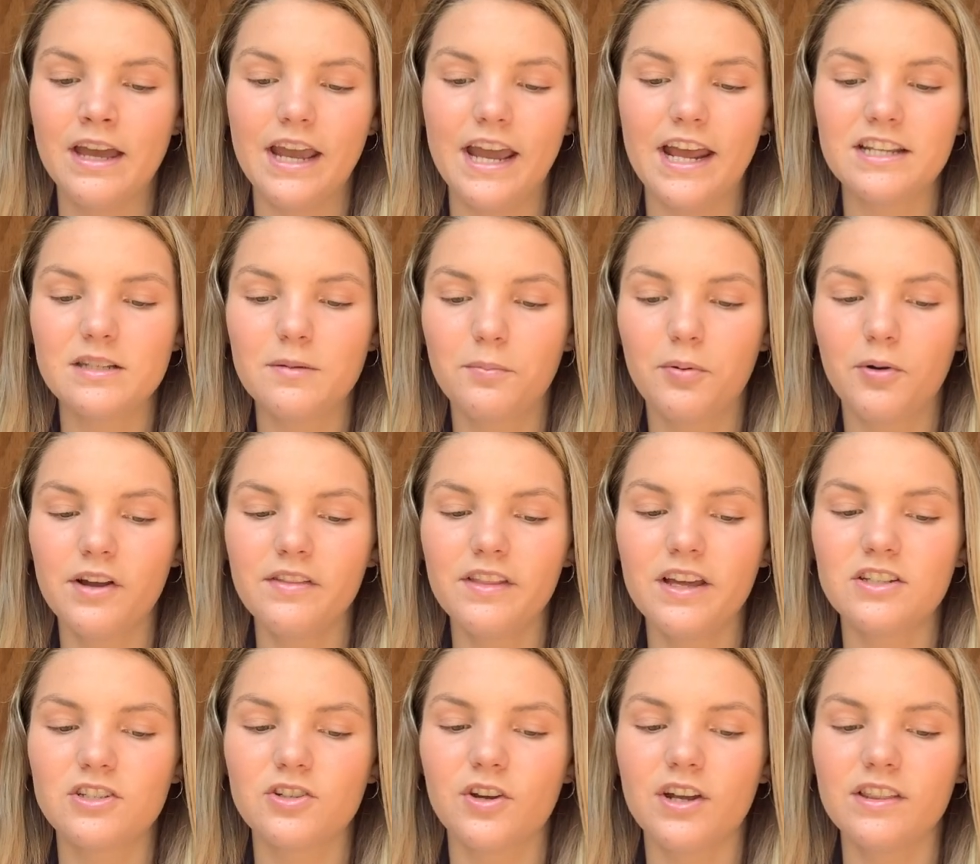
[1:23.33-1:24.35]
It is important
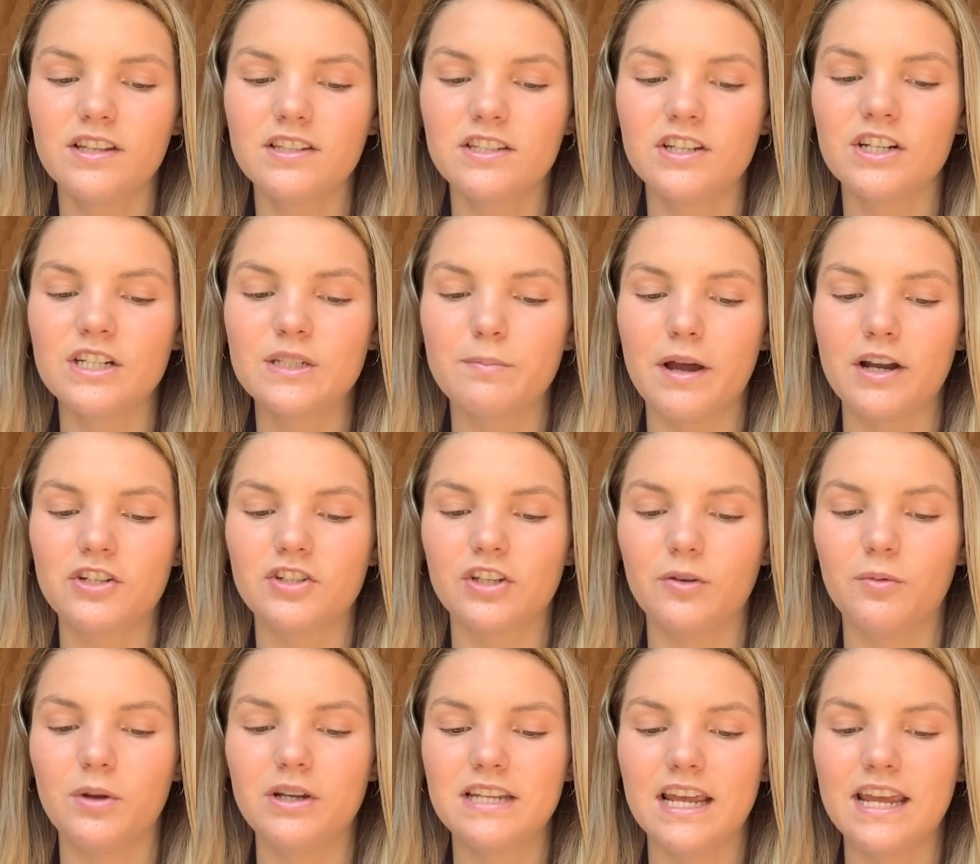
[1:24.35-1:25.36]
that during this year especially,
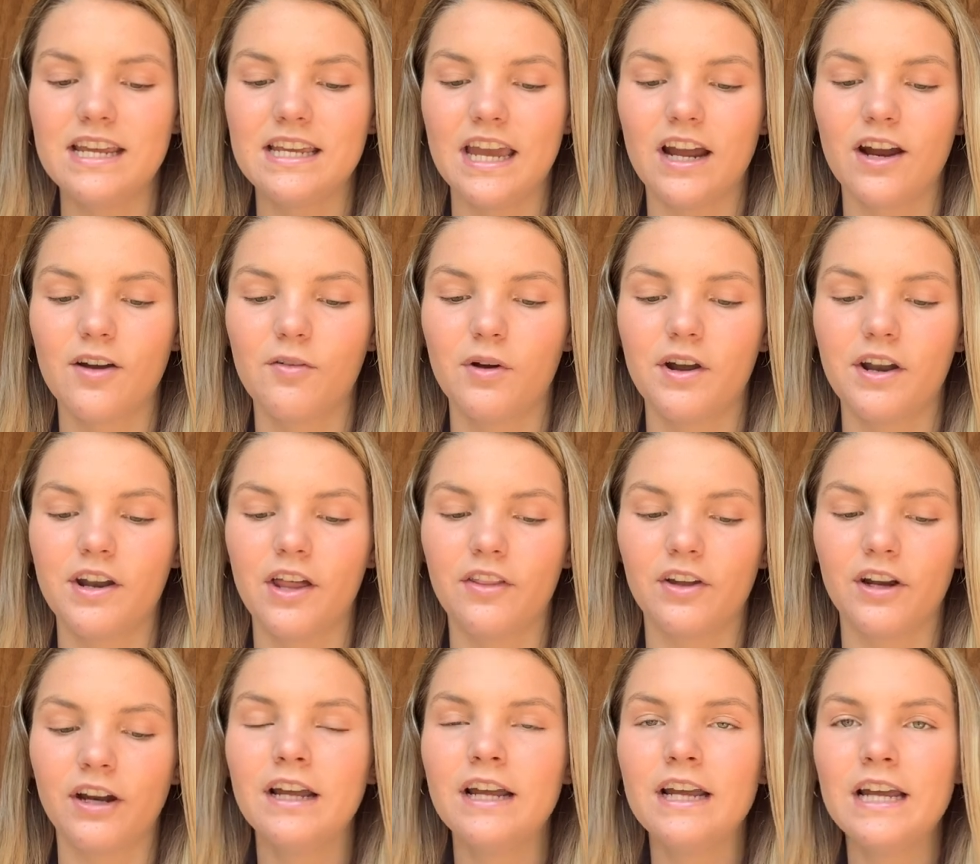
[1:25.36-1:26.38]
we take care of one
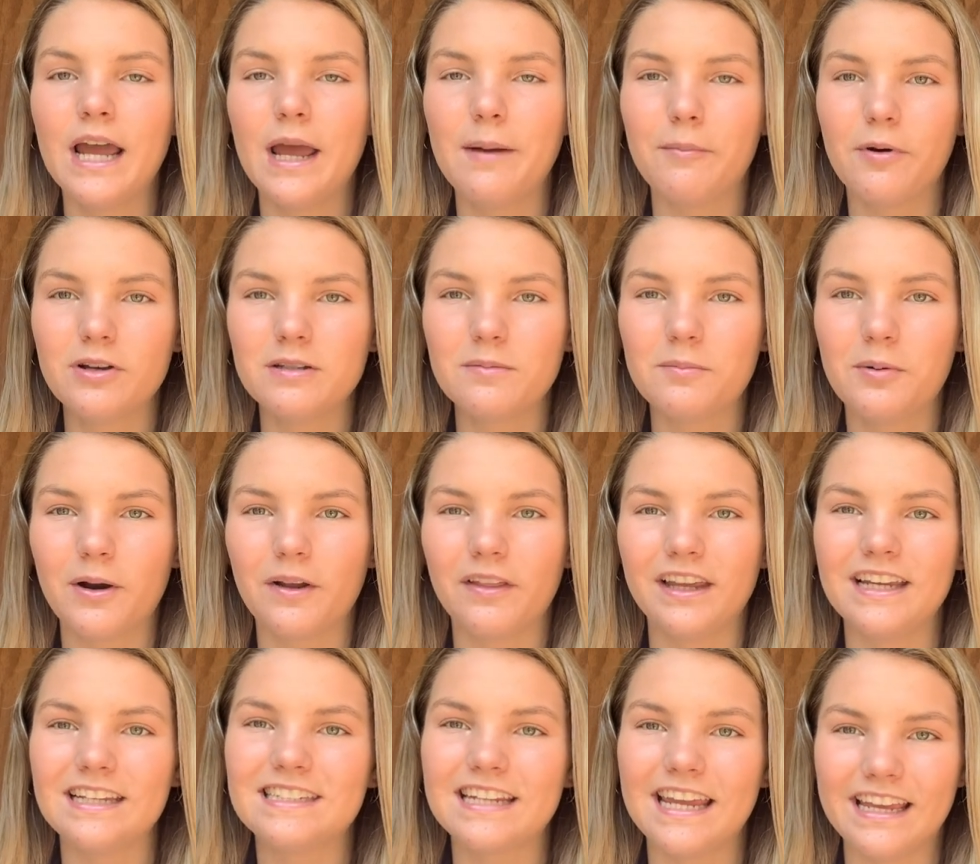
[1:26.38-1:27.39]
another, and most
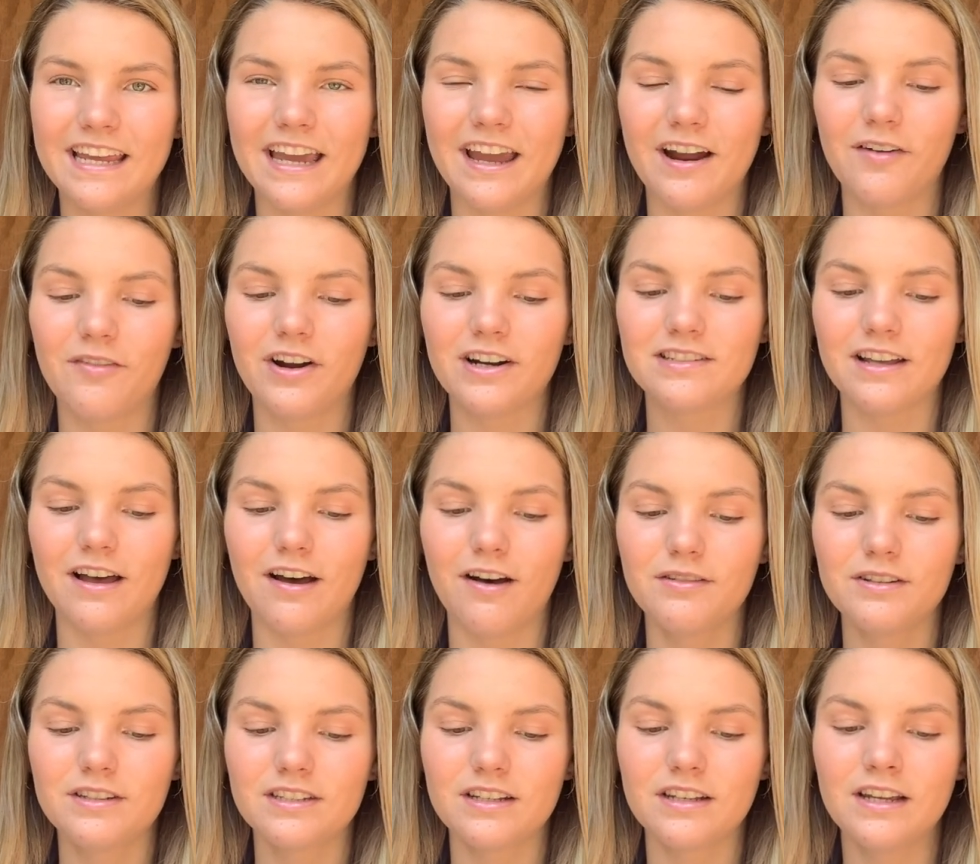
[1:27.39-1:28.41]
importantly, take care of
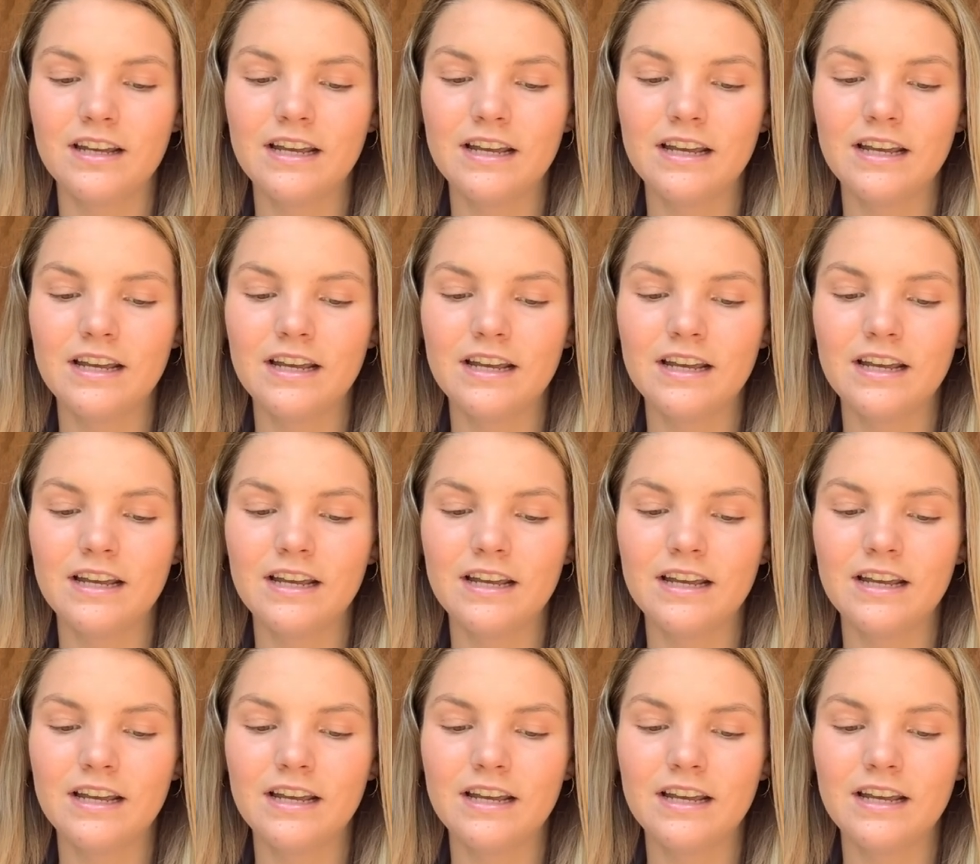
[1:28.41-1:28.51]
ourselves.